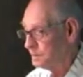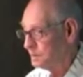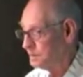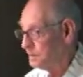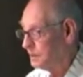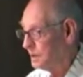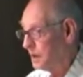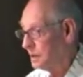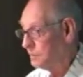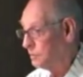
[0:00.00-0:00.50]

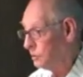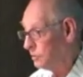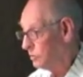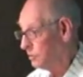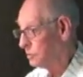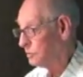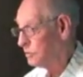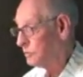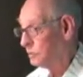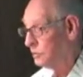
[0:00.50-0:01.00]
David
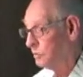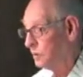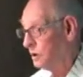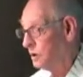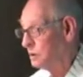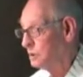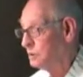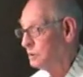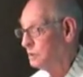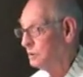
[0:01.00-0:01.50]
was the
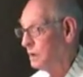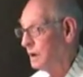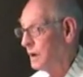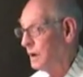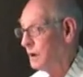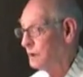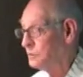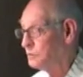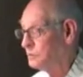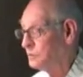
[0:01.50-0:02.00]
one who
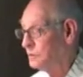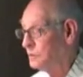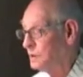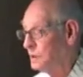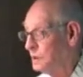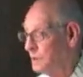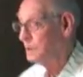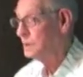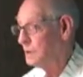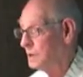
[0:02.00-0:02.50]

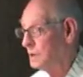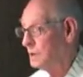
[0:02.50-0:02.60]
actually